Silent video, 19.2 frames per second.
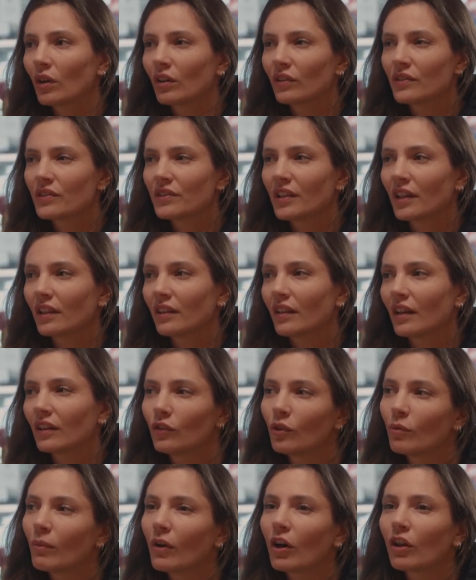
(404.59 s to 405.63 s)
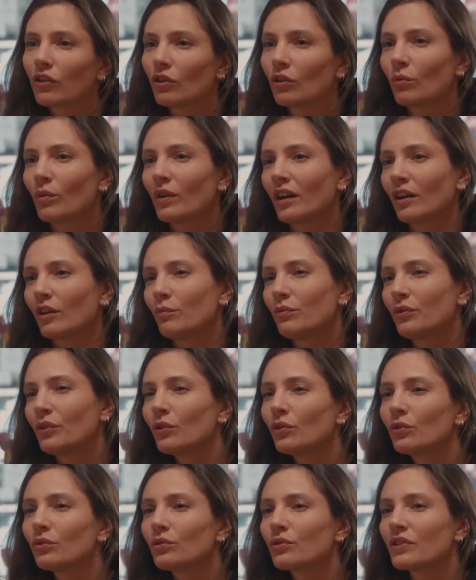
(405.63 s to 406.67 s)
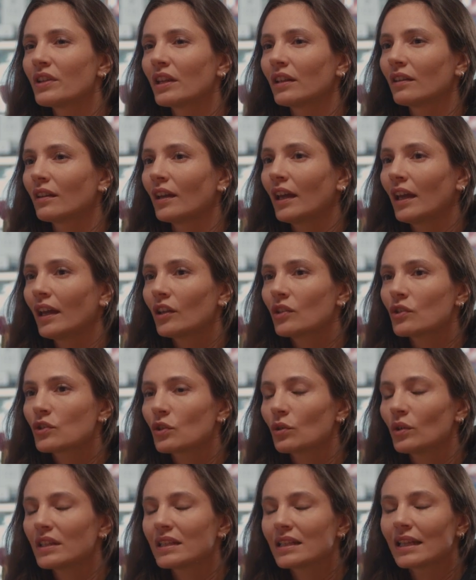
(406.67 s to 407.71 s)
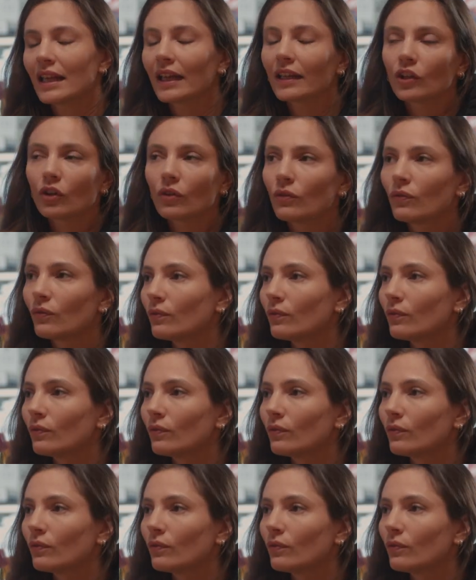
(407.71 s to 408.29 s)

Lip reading: understand that the mother were abused, and so it's like a